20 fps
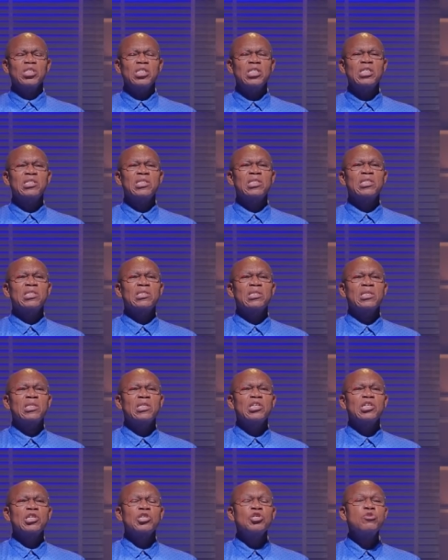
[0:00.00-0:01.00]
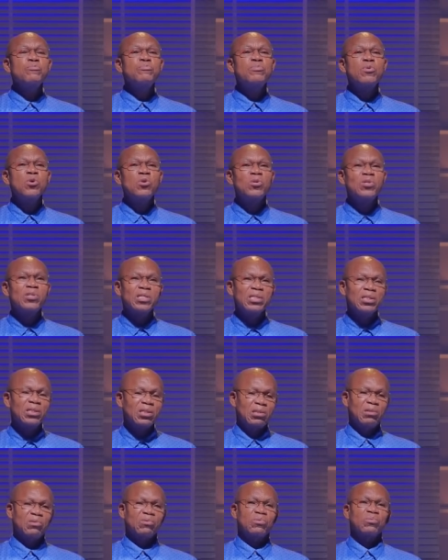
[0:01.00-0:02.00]
It is
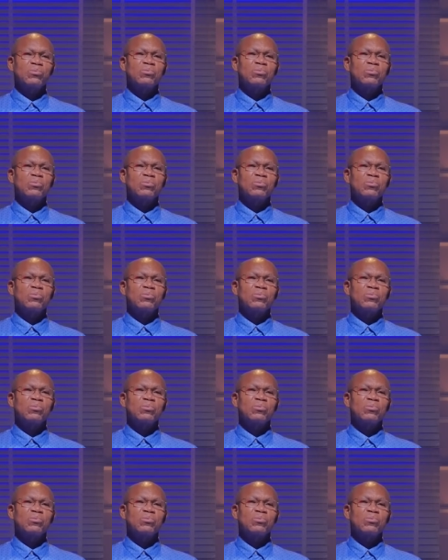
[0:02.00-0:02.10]
hypocrisy,